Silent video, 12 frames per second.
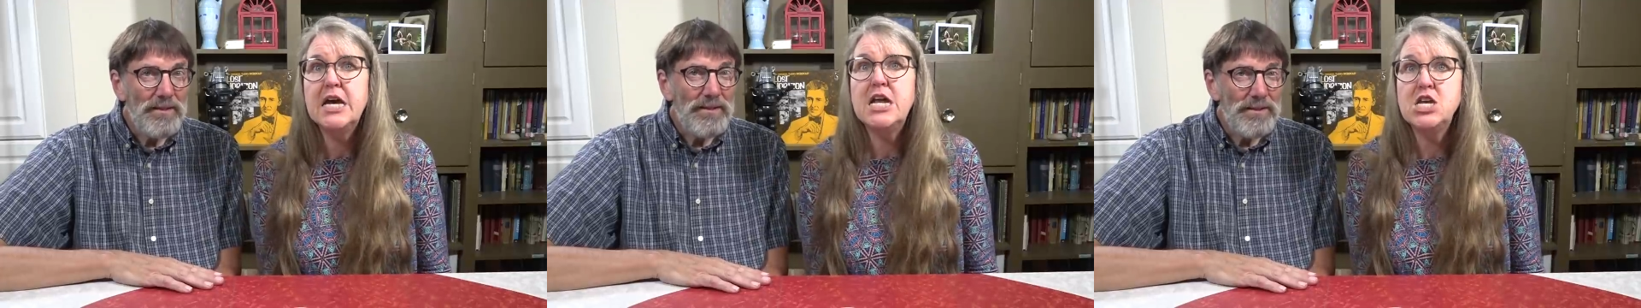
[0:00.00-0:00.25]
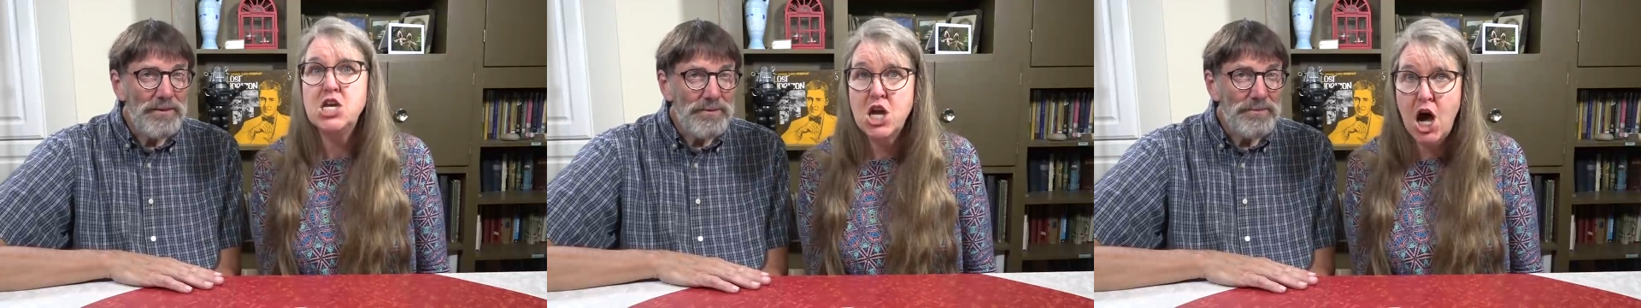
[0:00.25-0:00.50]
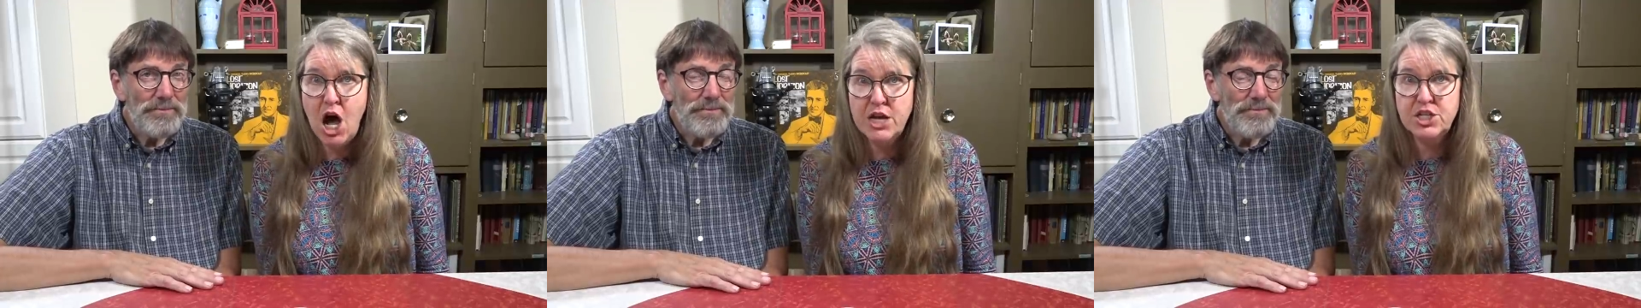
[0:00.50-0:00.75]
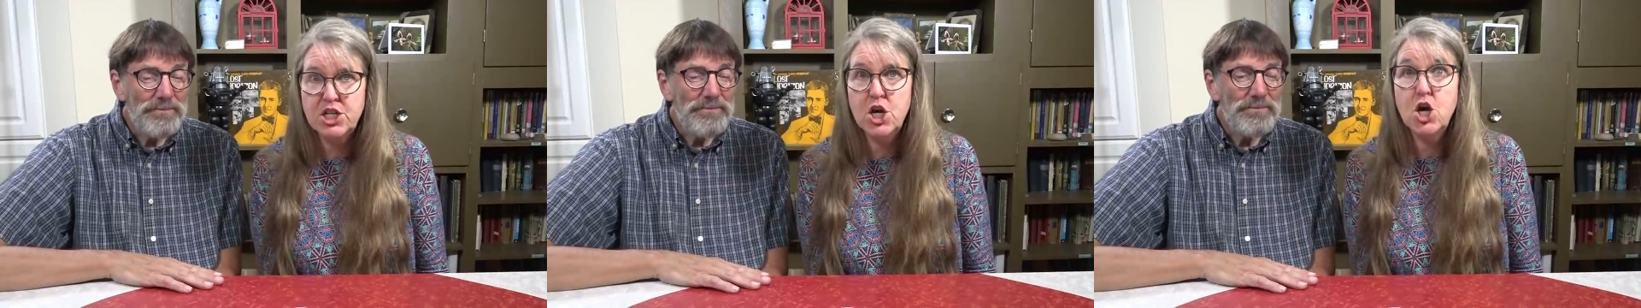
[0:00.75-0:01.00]

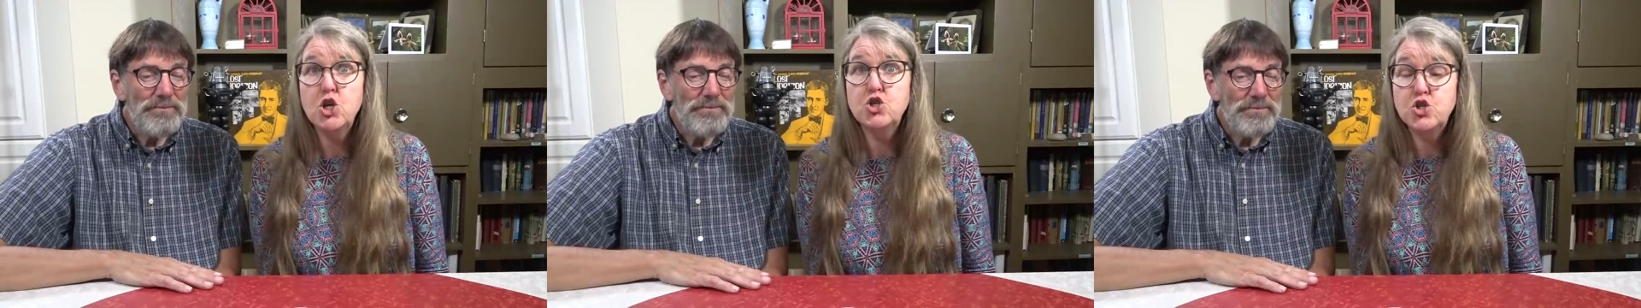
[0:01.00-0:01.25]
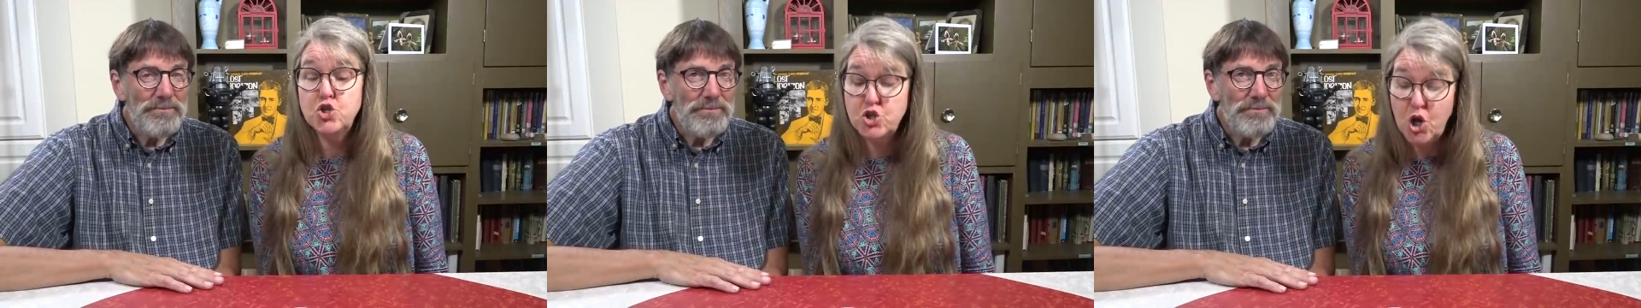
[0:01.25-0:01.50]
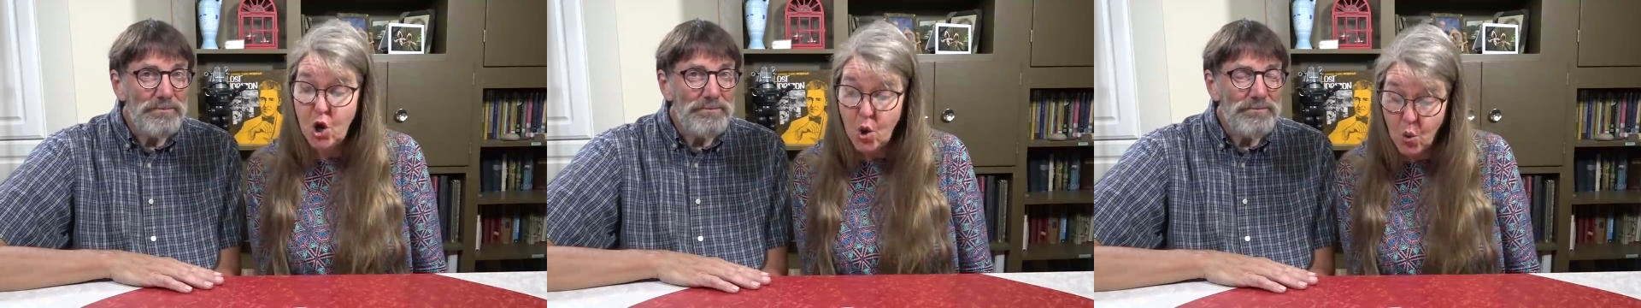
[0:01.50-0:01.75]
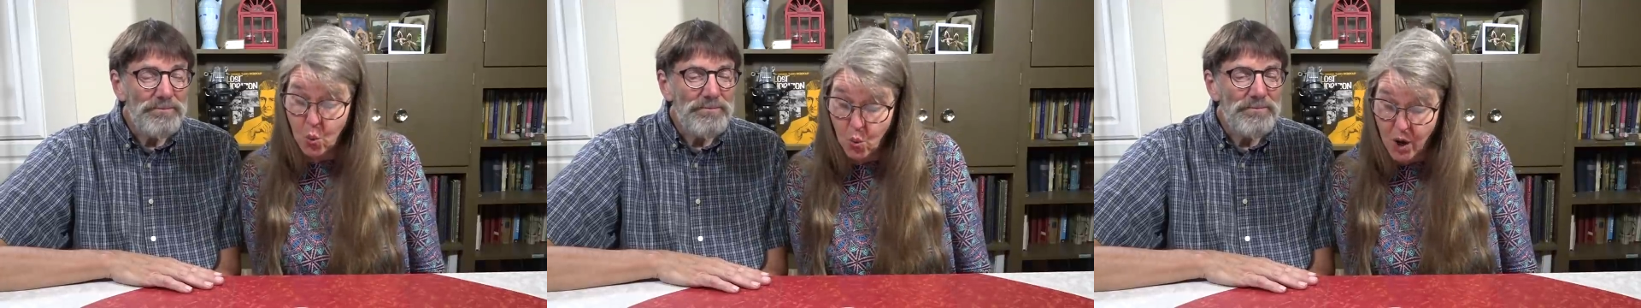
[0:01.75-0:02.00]
Speaker 1: Not
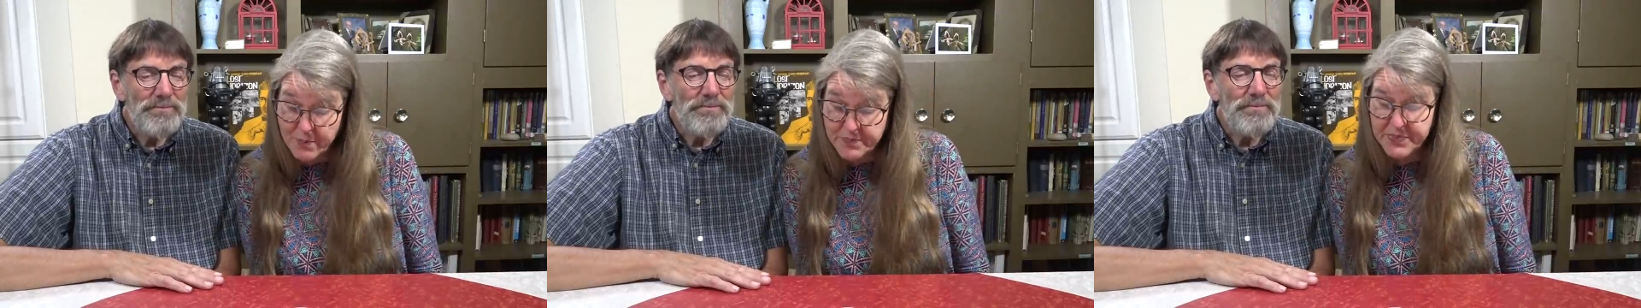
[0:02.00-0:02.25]
so.